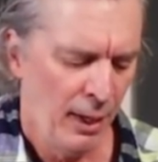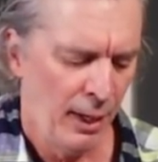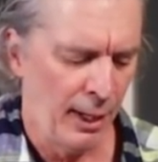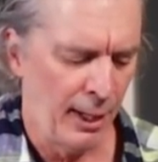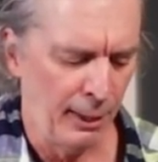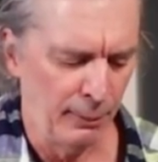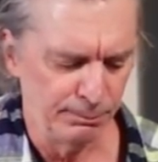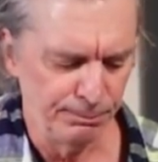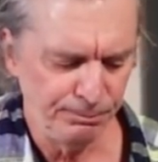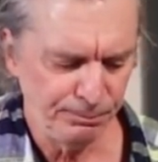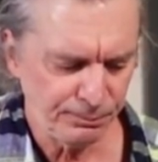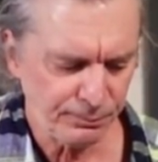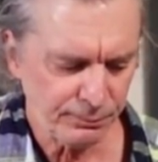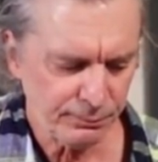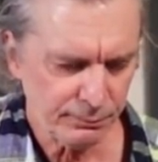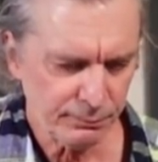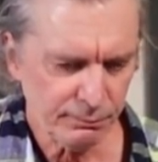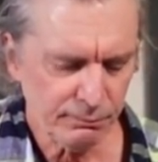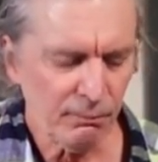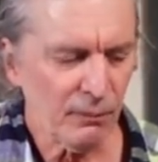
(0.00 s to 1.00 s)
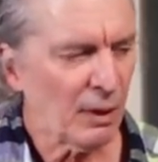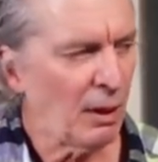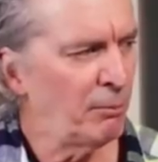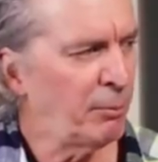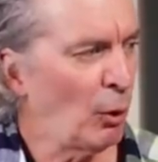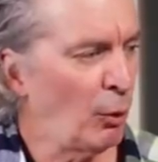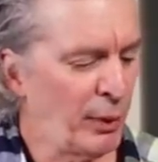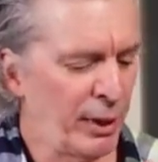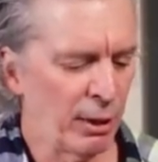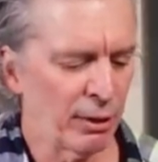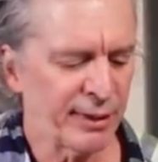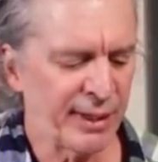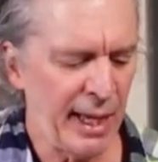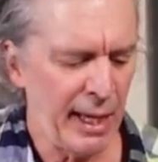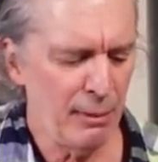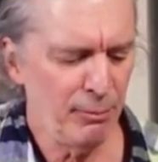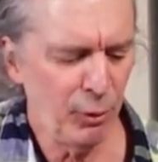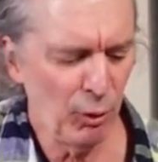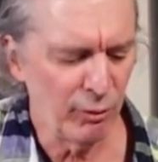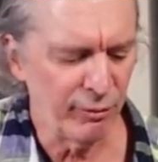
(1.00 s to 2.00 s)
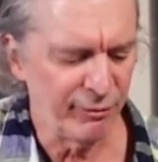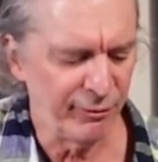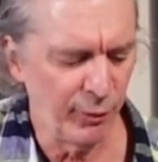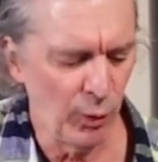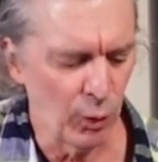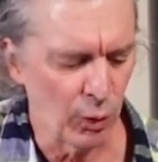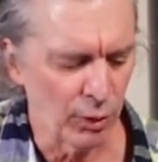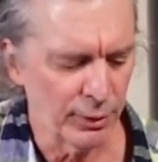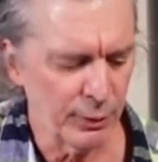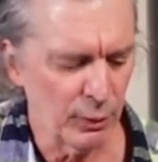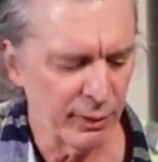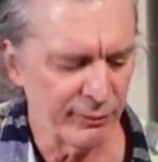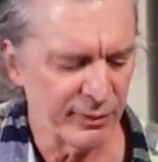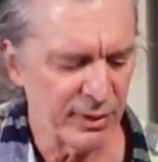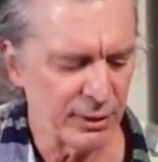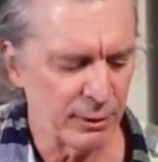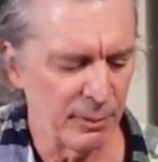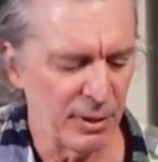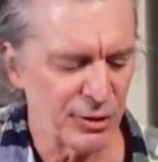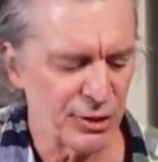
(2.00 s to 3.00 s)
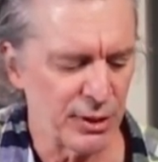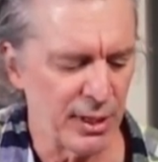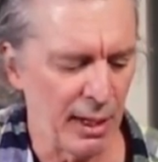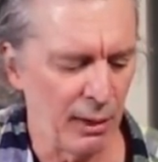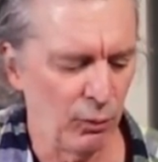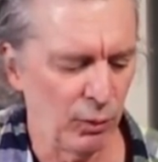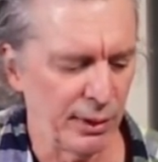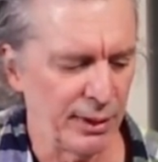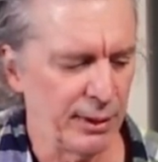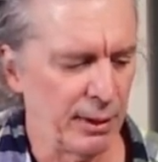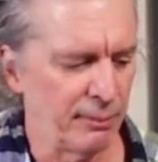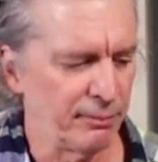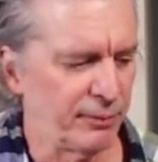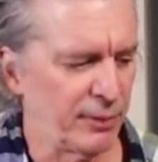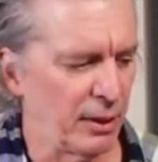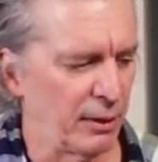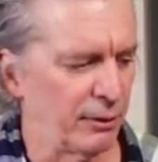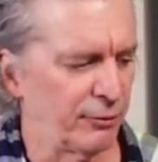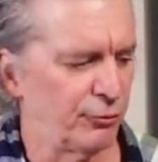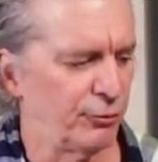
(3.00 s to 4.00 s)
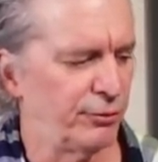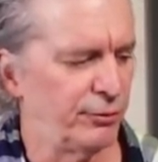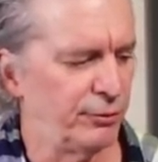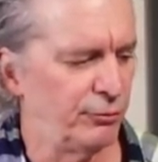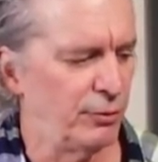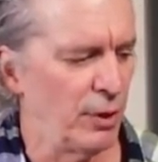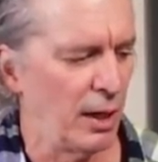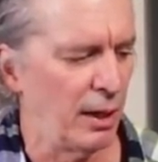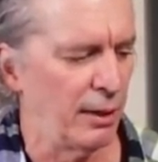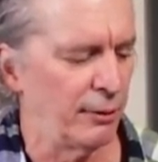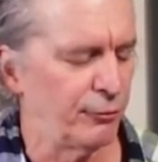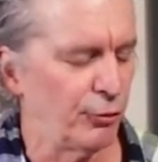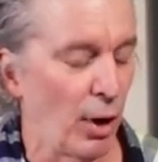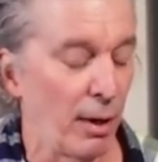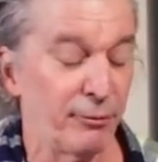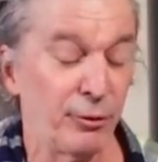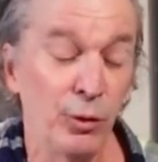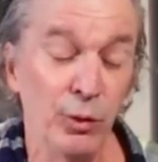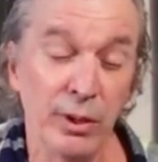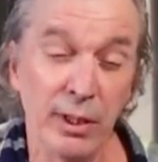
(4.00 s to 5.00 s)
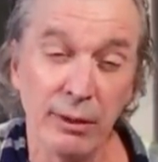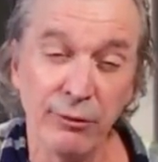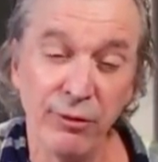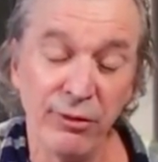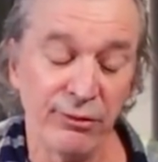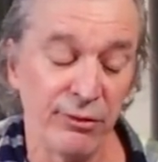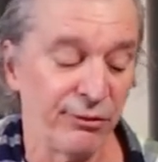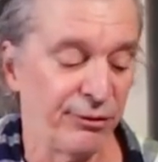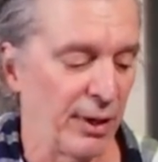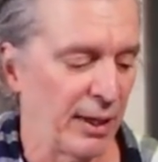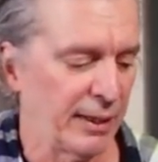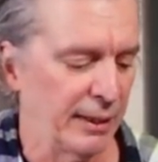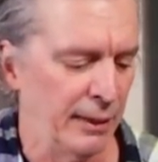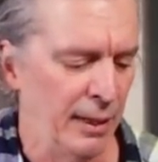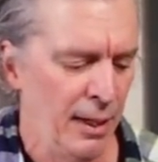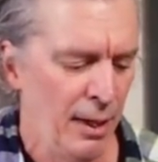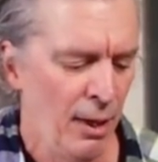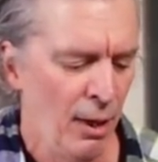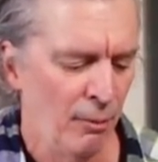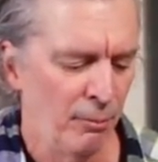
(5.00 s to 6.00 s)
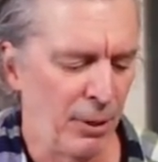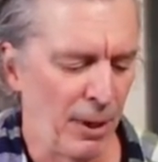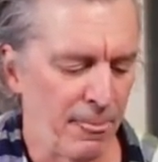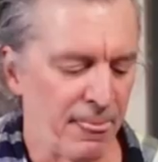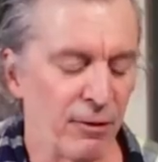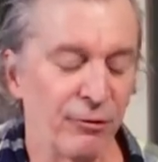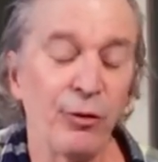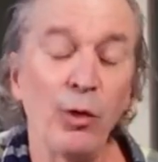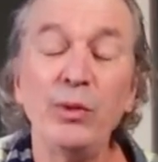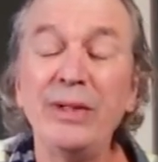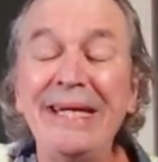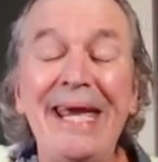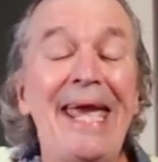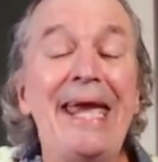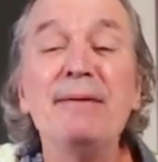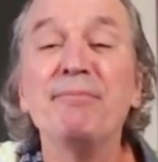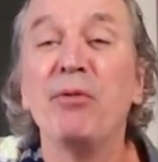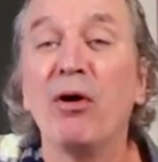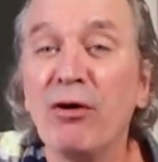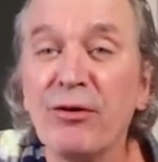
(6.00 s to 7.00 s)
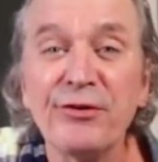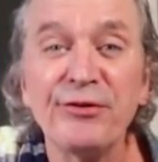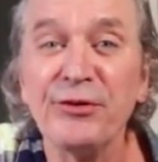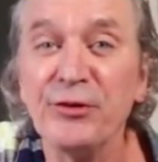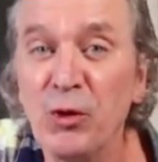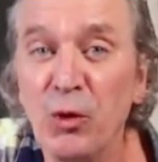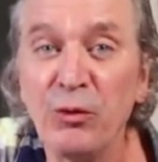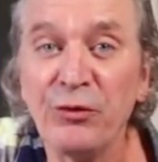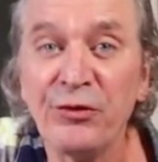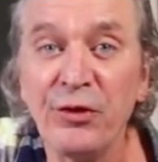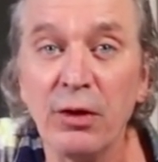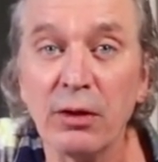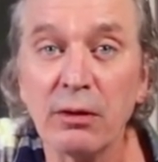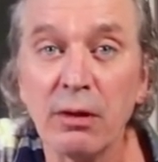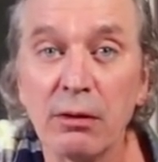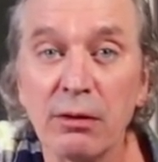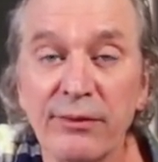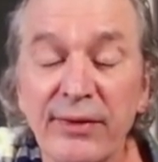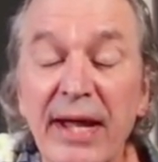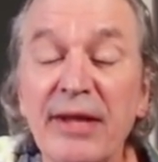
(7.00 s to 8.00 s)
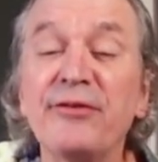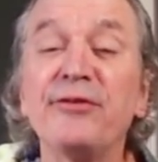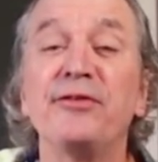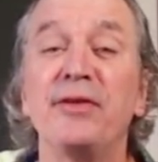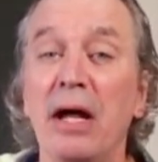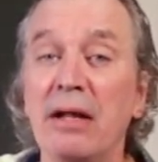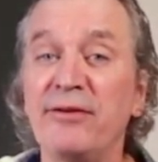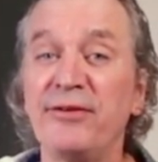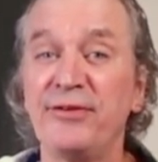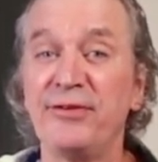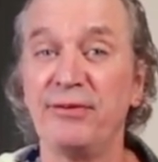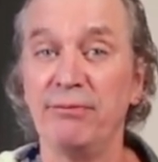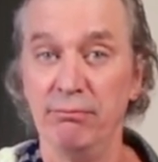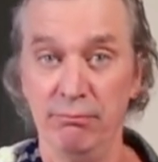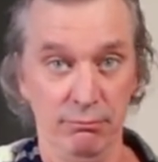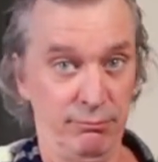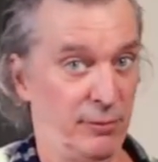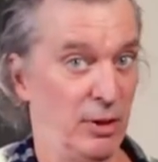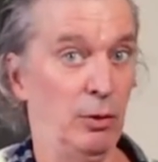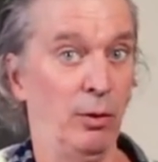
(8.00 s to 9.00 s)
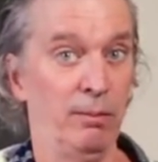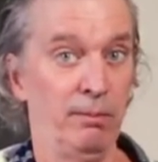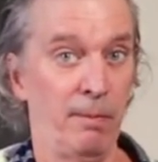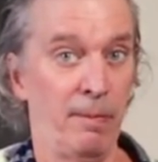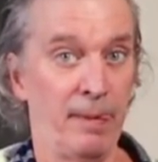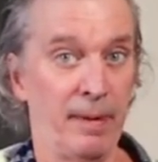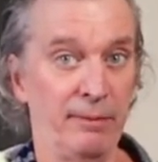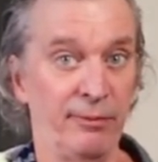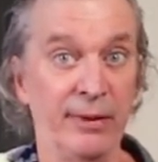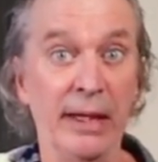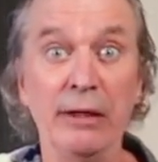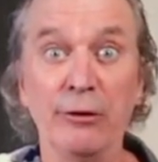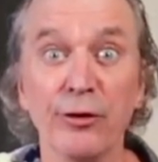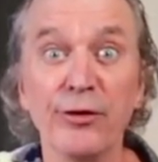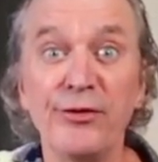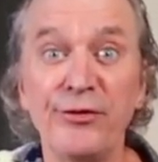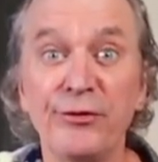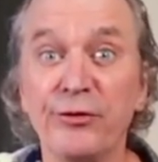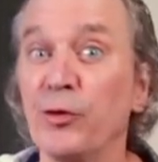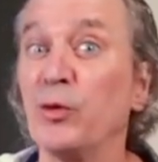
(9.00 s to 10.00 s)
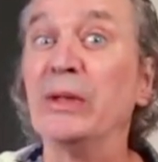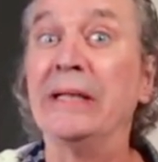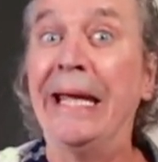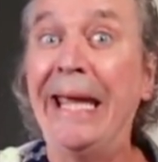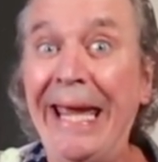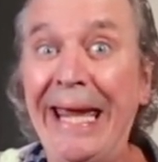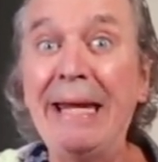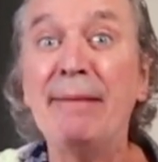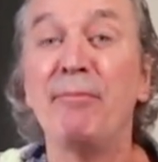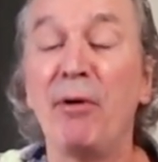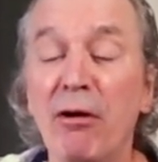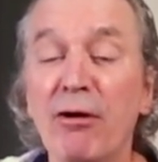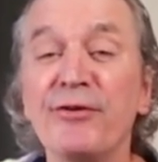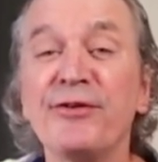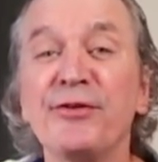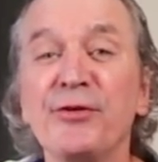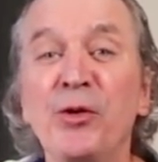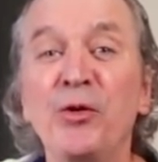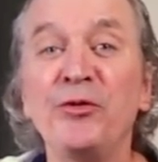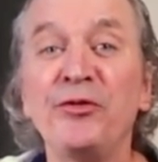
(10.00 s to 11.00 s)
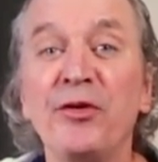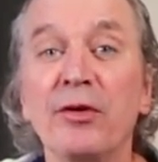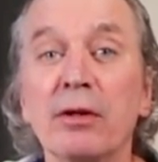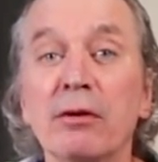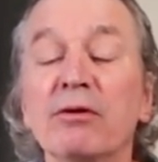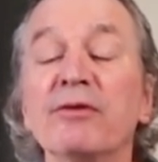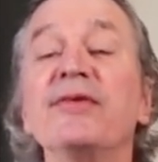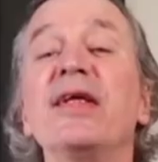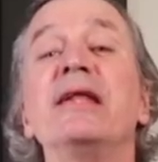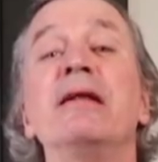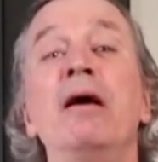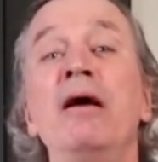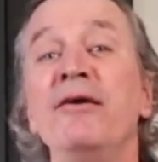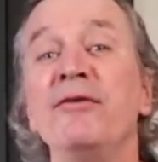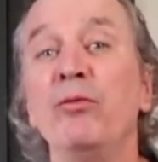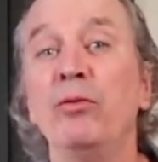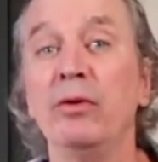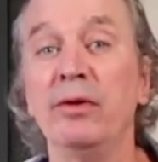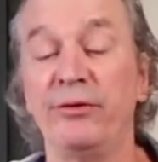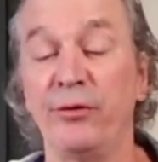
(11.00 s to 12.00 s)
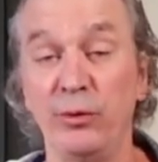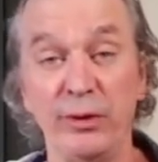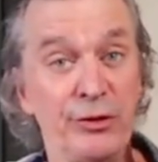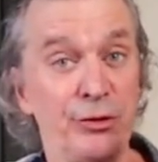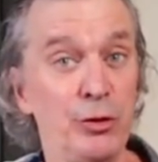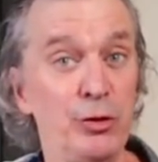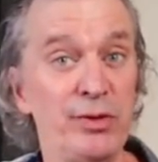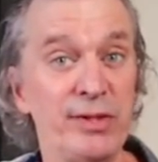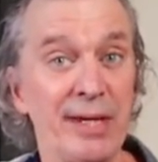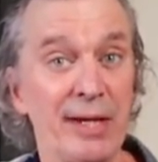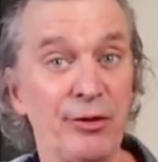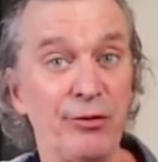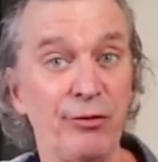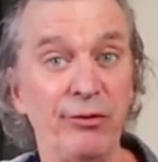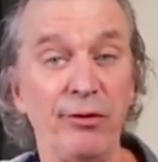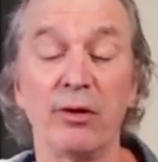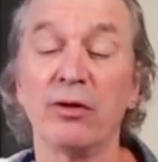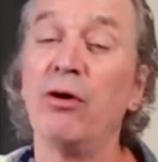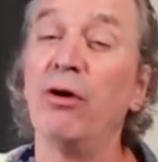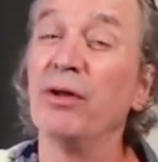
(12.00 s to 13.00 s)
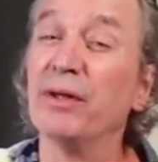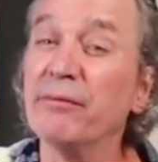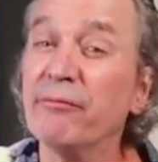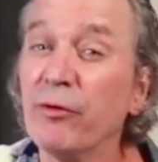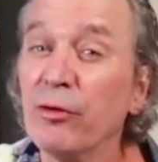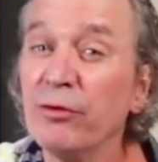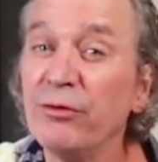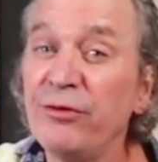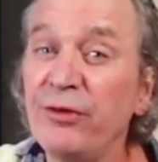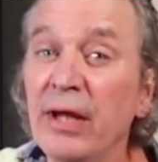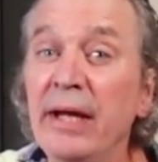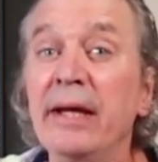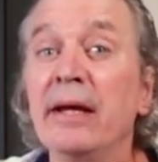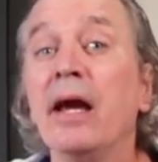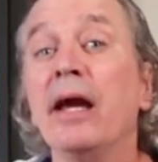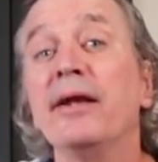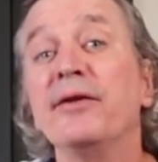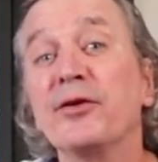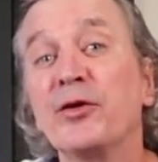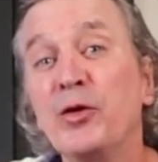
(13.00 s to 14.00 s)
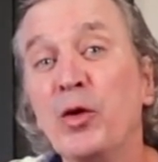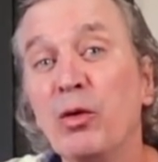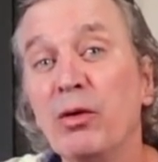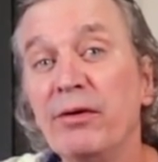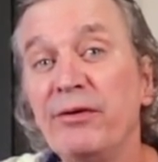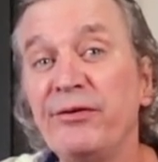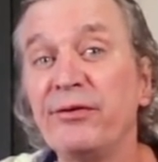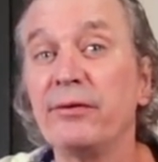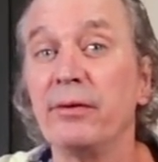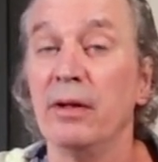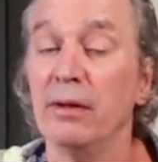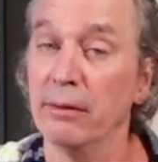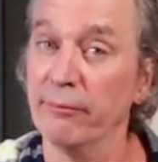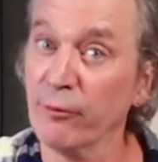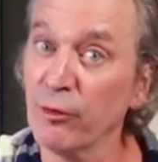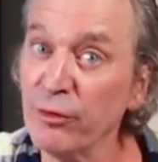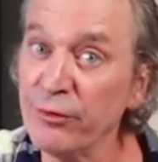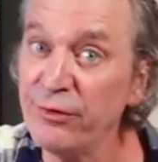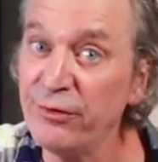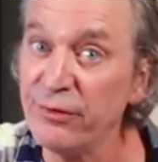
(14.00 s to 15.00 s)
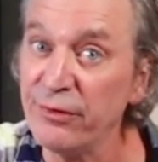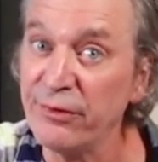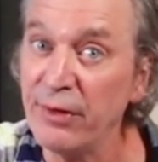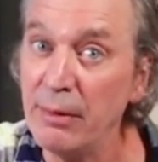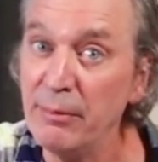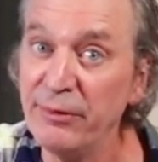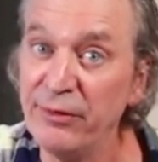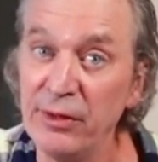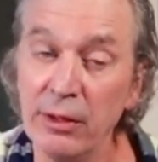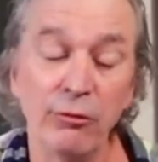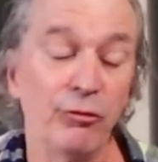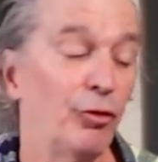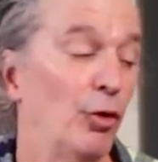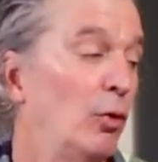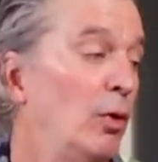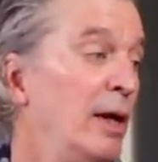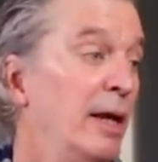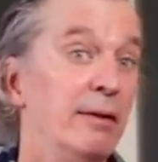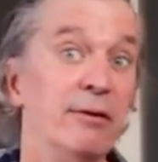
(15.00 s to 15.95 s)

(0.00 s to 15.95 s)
Um, but we are capo four. Don't forget to mention that. We'll end up. Uh, uh, drop tuning in just a second, but there's only eight bars in the whole song to learn. That's that's you know, thank goodness there's only eight bars in the whole song to learn. Then there's only two sections. I'll call it the verse and the chorus. The verse is the same as the intro.